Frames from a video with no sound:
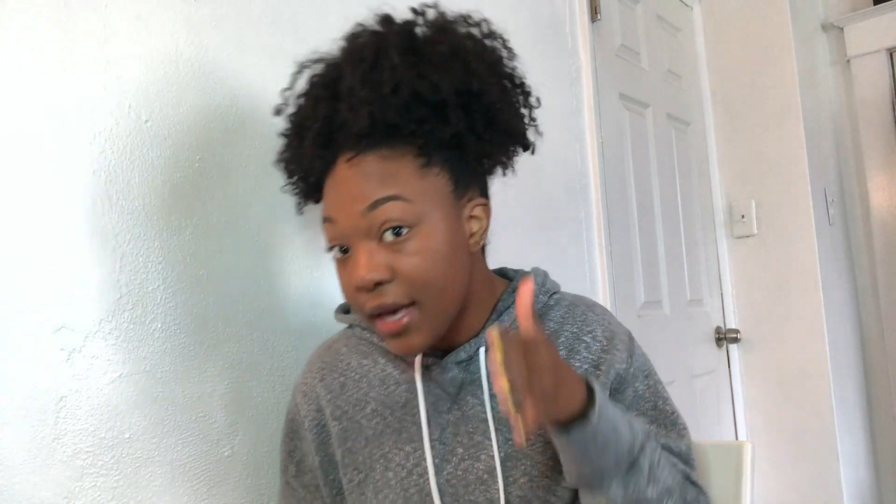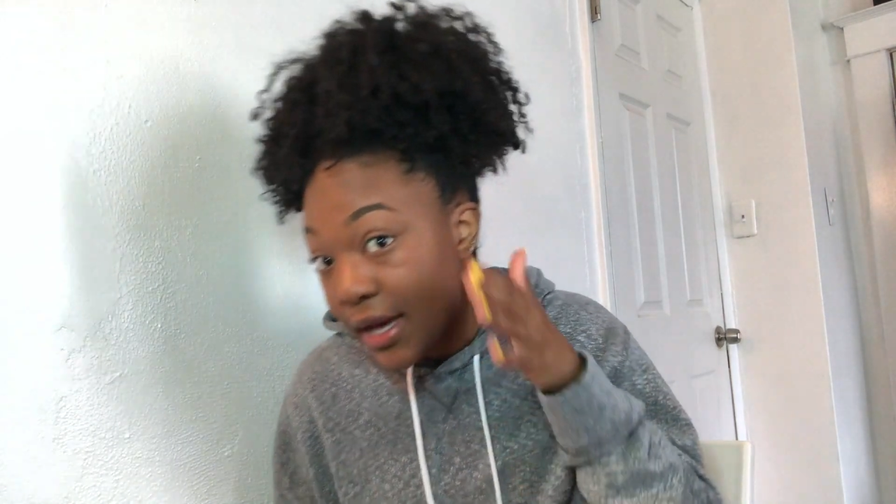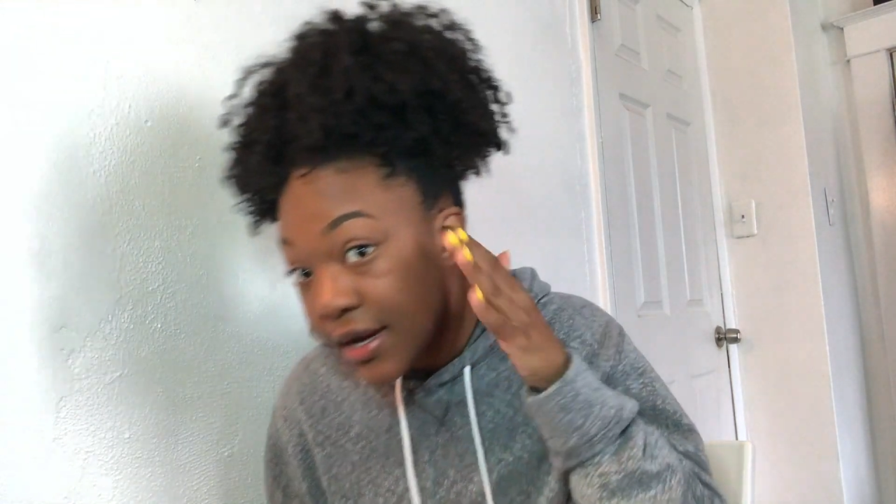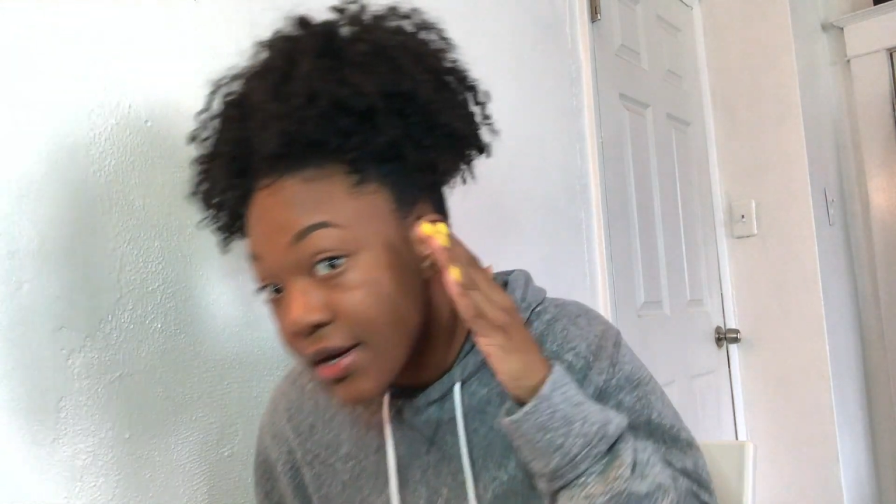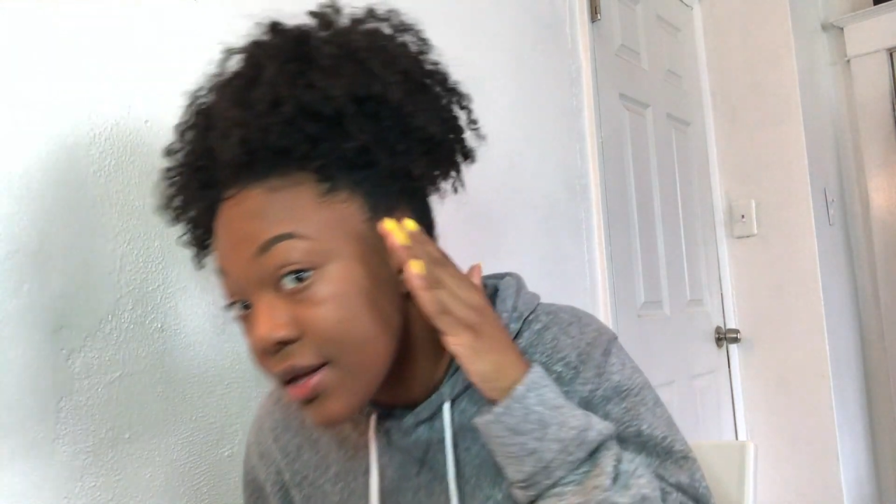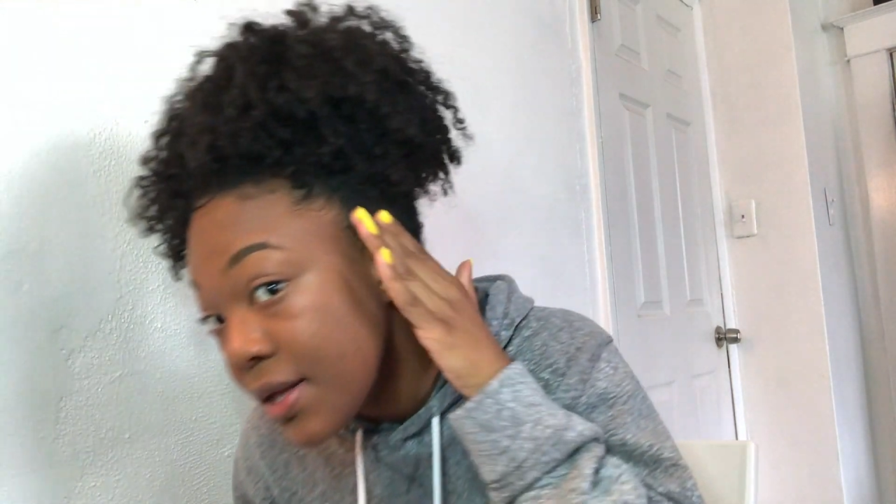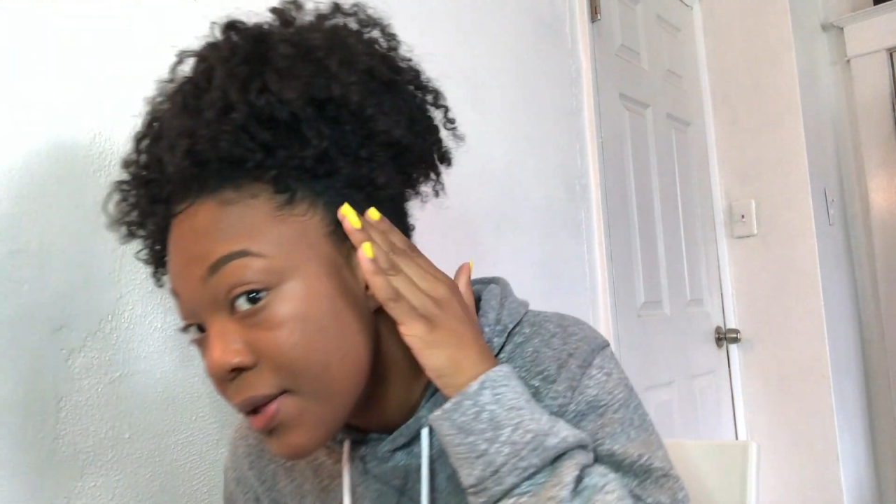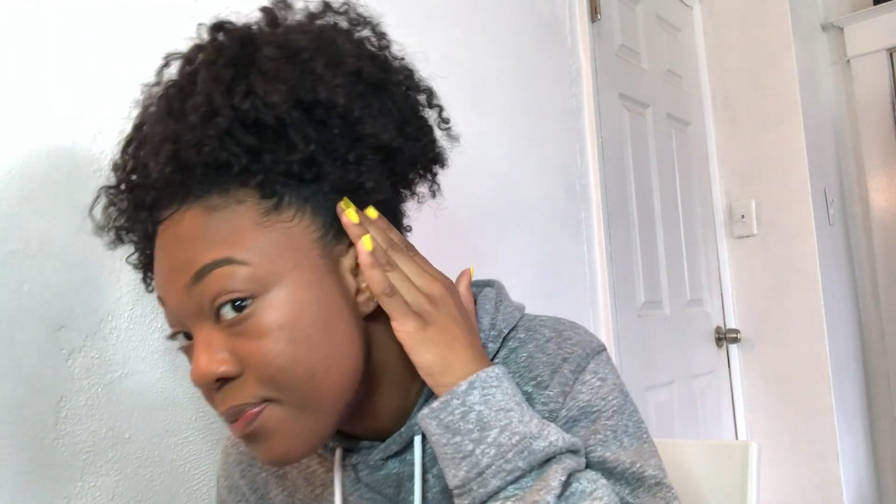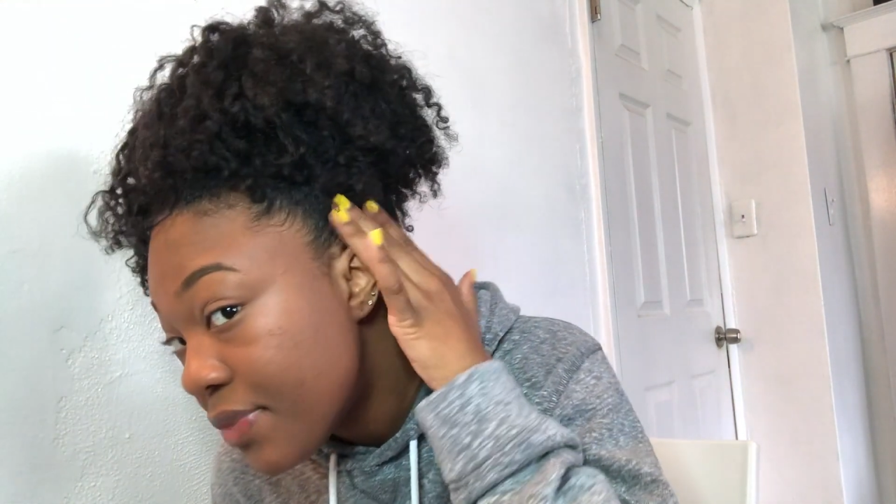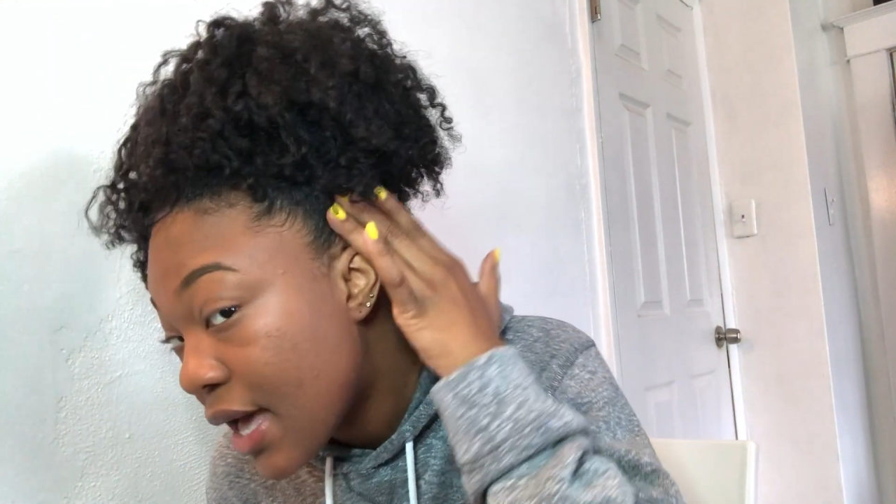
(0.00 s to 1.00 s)
hair,
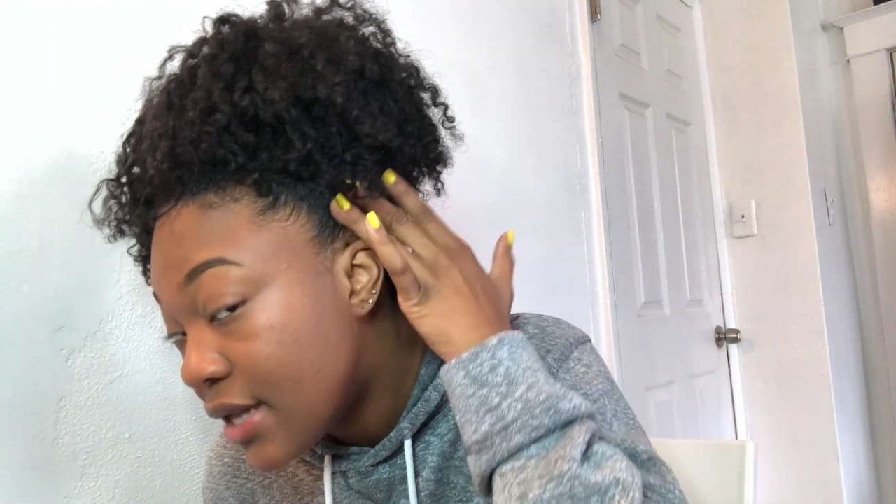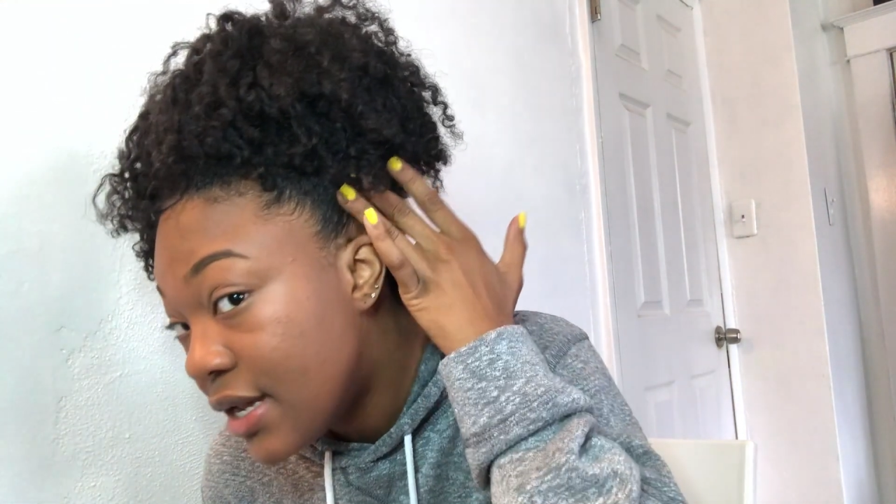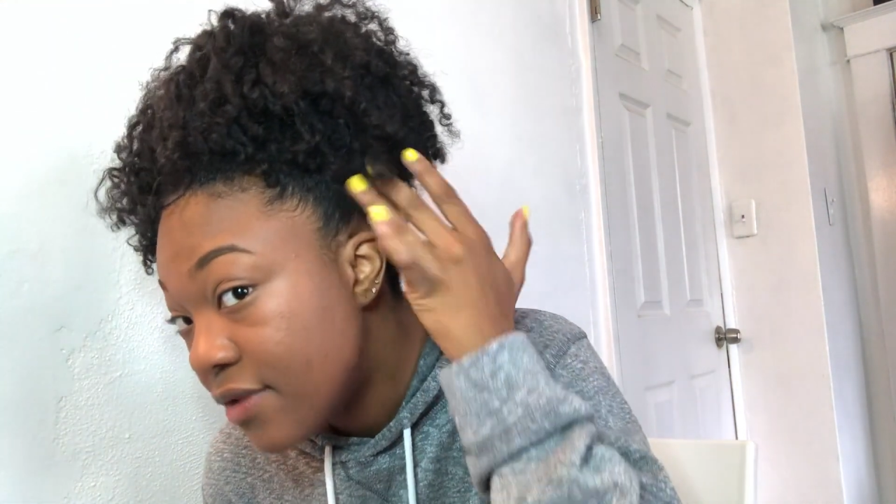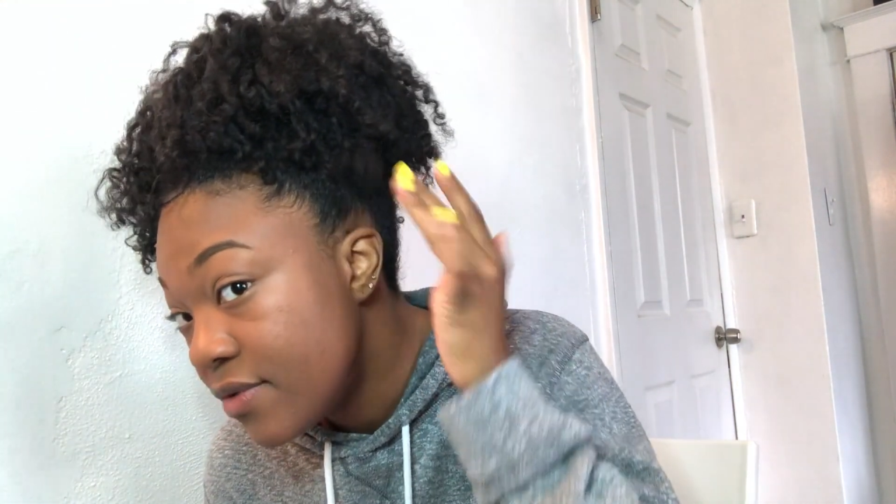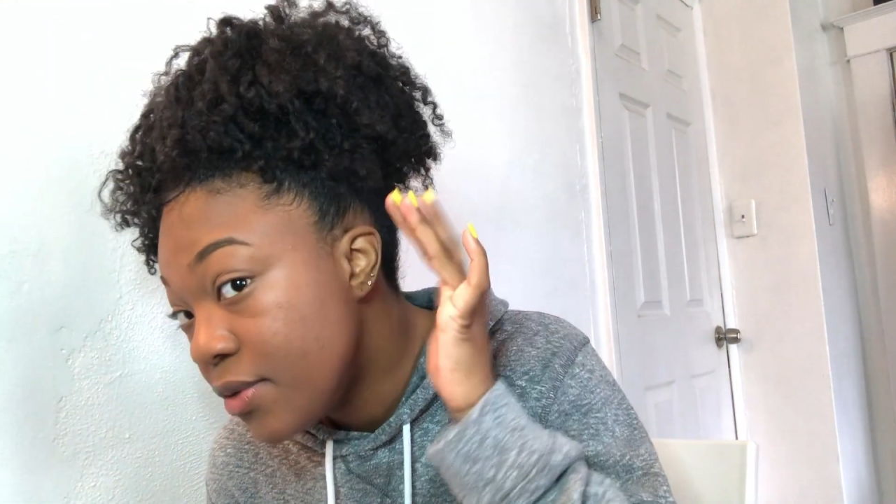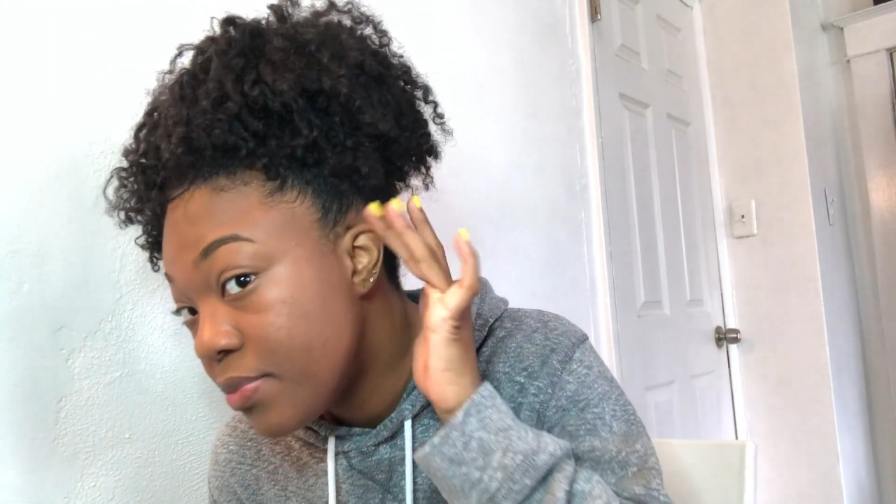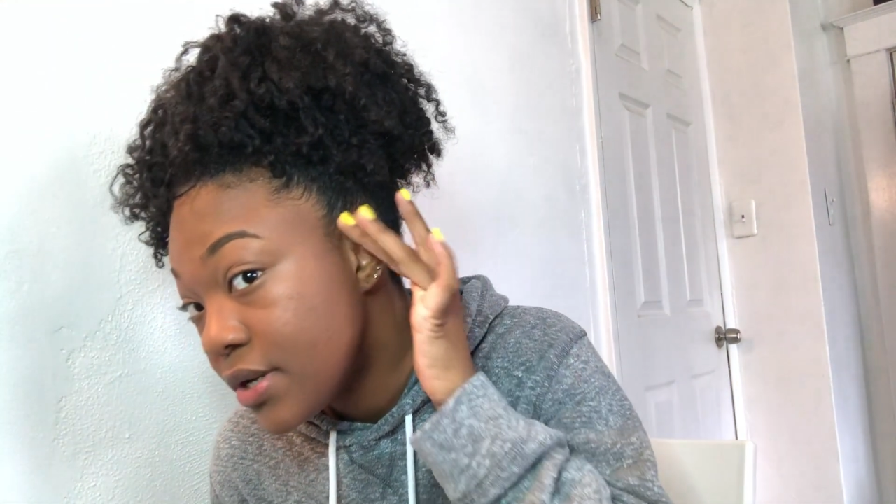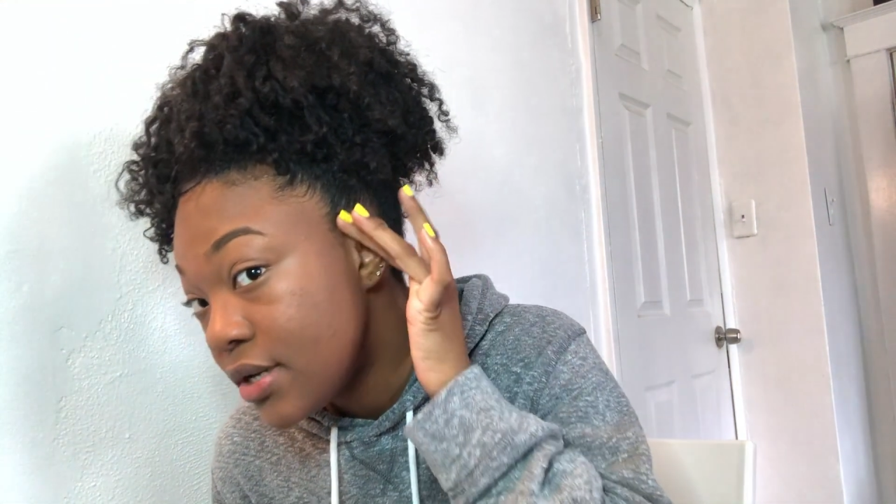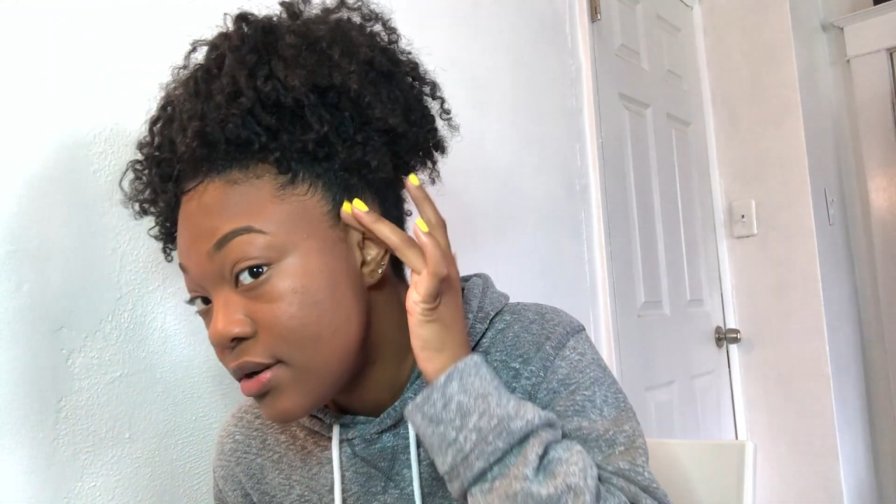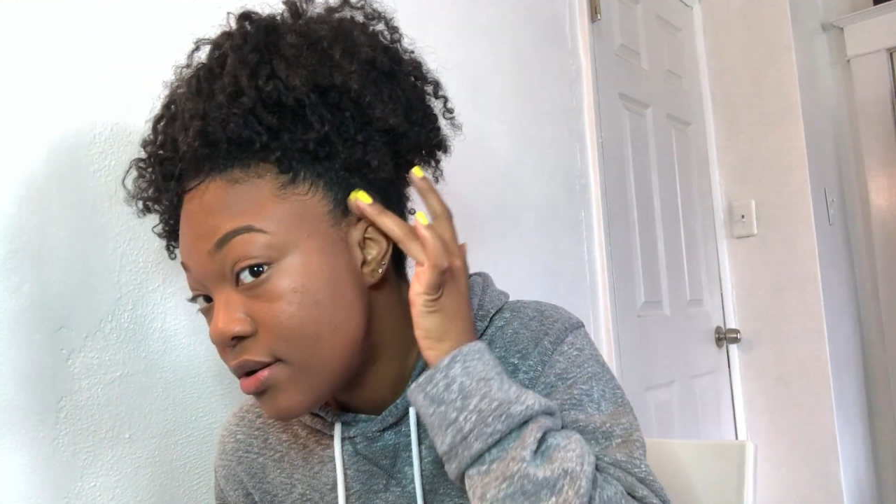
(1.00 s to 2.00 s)
I definitely
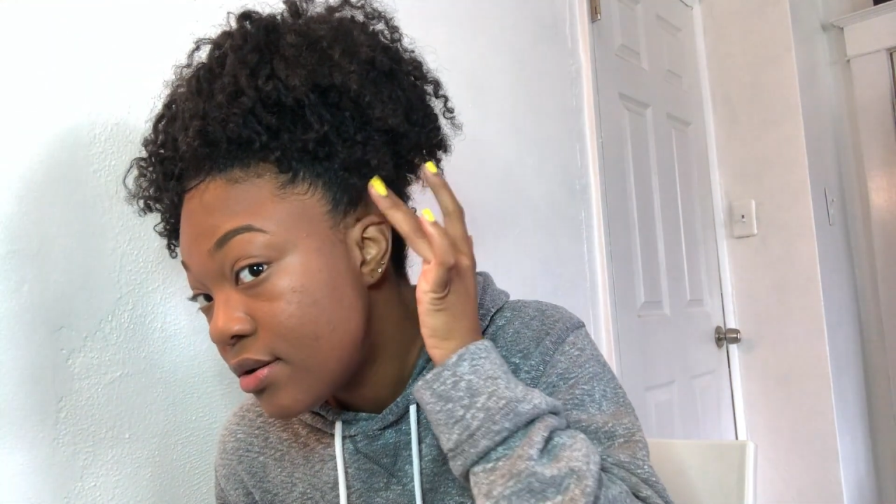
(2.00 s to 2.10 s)
put